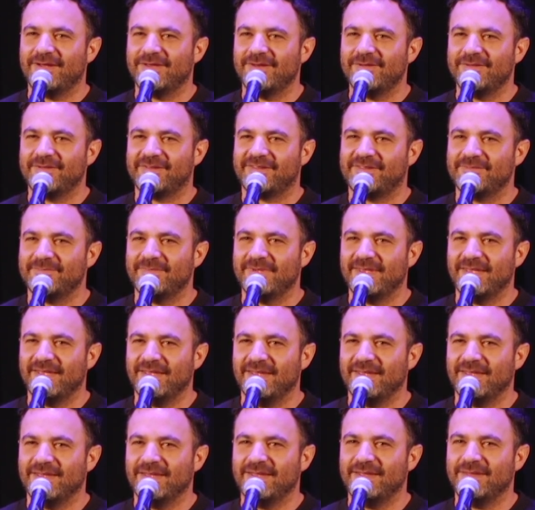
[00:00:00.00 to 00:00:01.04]
goes to
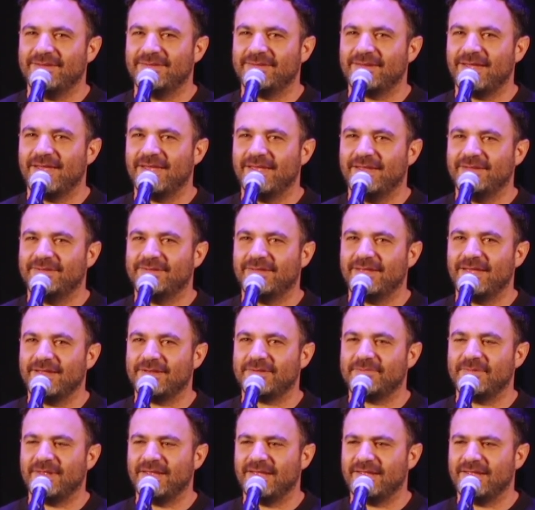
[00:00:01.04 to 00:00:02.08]
me. He's like, he
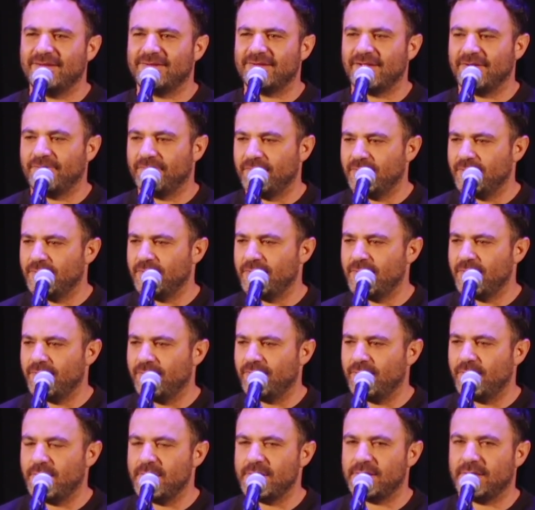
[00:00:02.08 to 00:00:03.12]
takes me and gets like real low
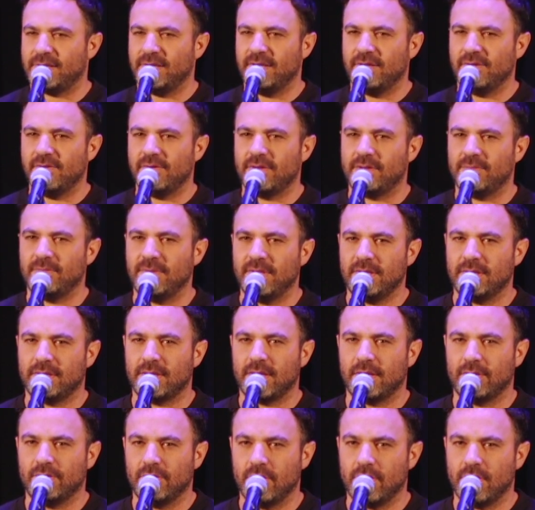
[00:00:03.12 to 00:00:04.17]
voice, and he goes to me. He's
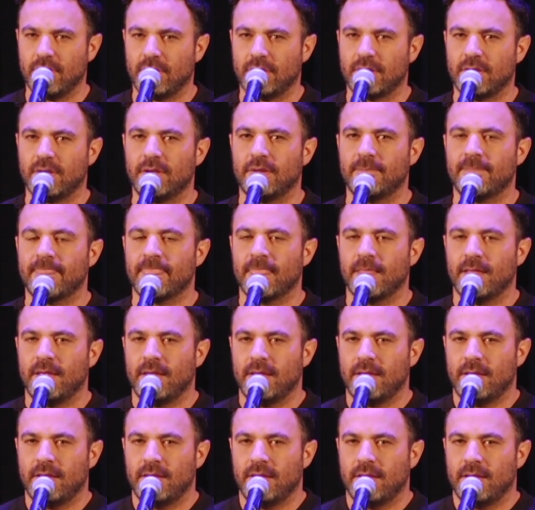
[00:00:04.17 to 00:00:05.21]
like, look,
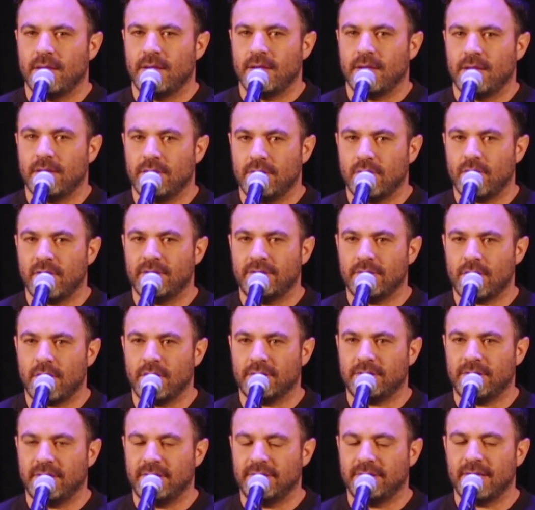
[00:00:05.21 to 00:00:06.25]
you know, I
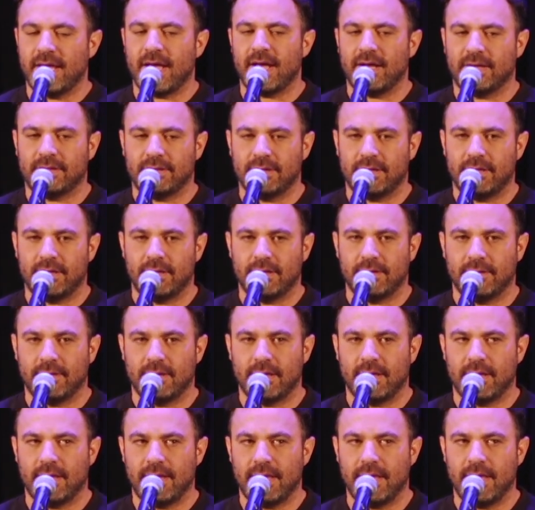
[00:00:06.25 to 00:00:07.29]
talked to the doctor,
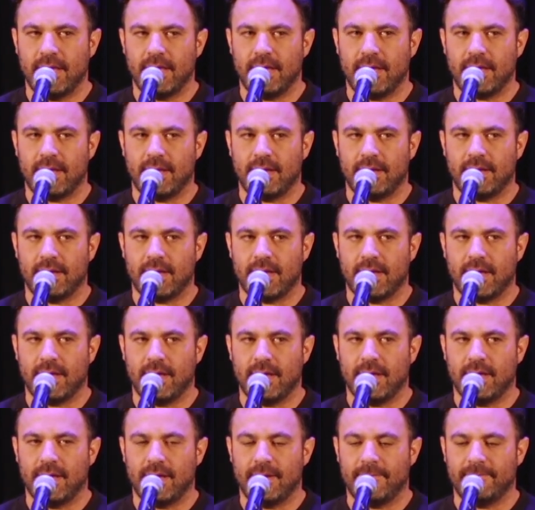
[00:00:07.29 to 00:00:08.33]
and
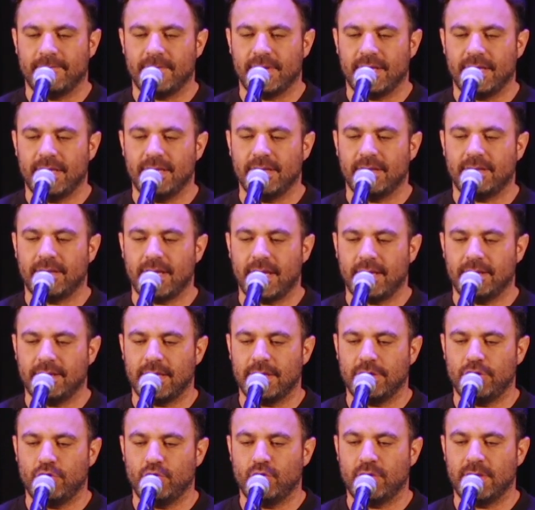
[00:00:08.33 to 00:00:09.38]
he said that
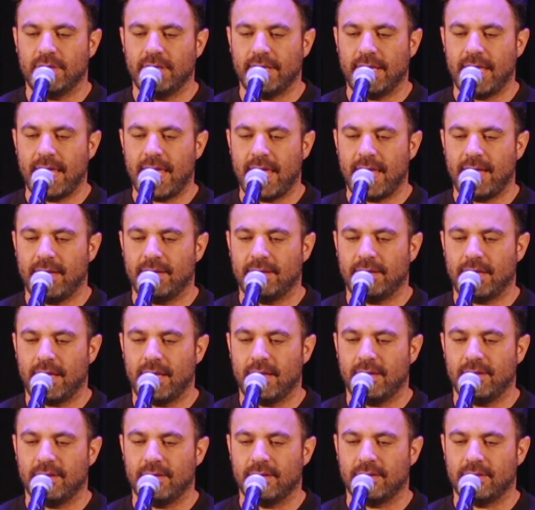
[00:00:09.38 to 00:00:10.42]
you can get
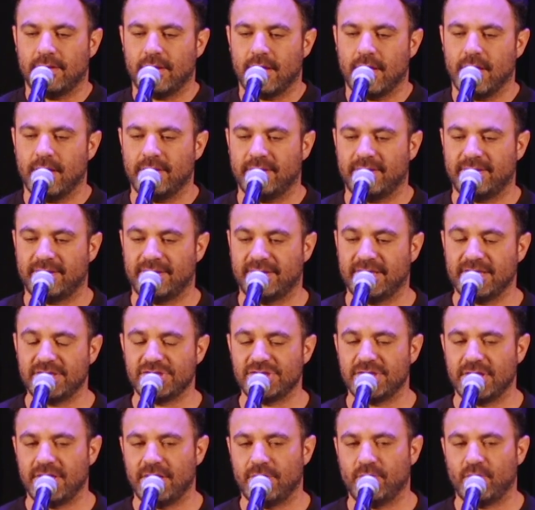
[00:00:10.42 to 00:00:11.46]
a
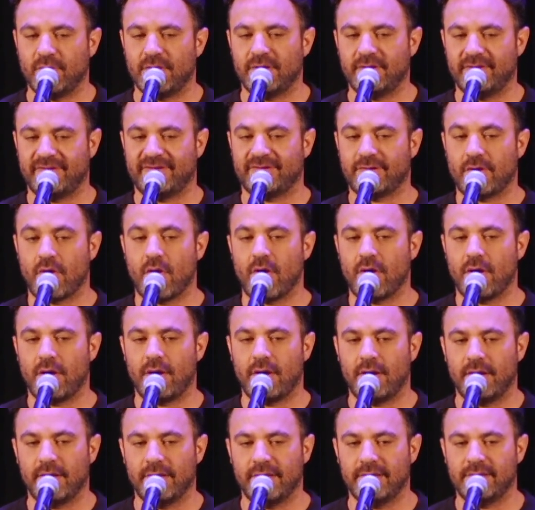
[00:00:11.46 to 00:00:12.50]
stitching where the
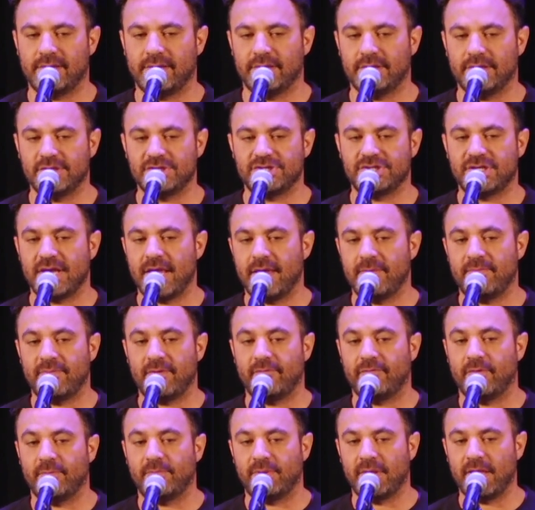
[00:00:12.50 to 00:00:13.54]
scar is in the shape
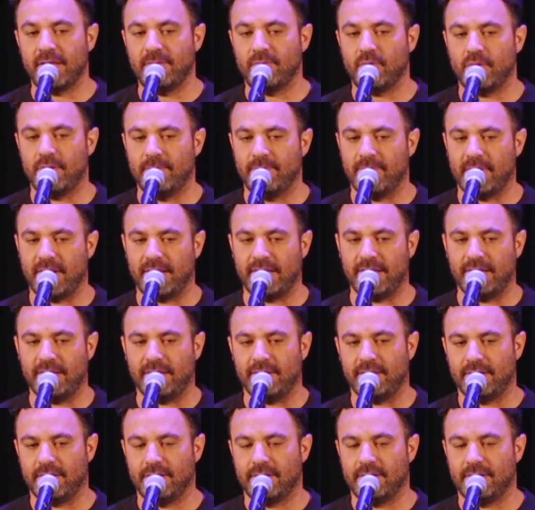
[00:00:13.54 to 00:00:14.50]
of a Playboy bunny.